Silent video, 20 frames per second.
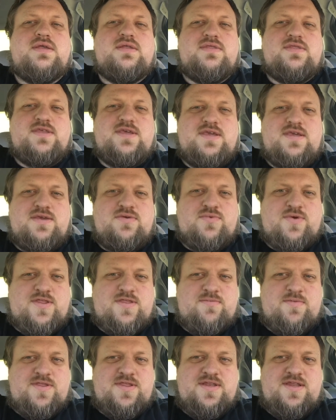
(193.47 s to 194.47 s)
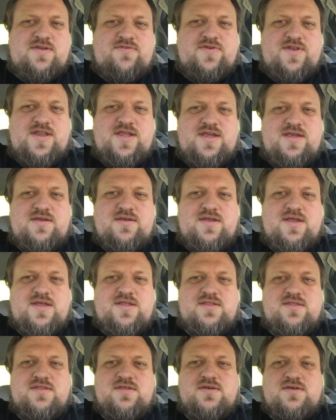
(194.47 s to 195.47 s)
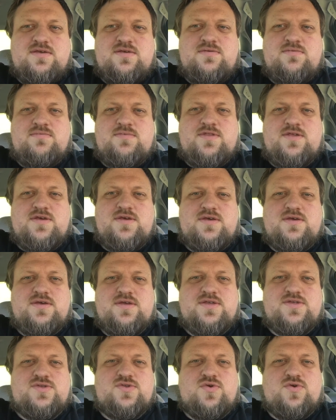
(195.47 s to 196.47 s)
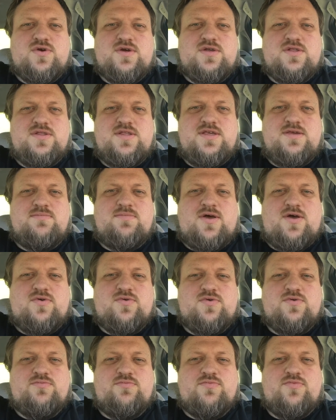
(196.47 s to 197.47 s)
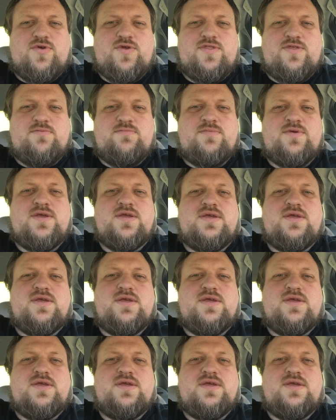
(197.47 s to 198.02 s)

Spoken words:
the rhythm on the DVD and the historically ballroom rhythm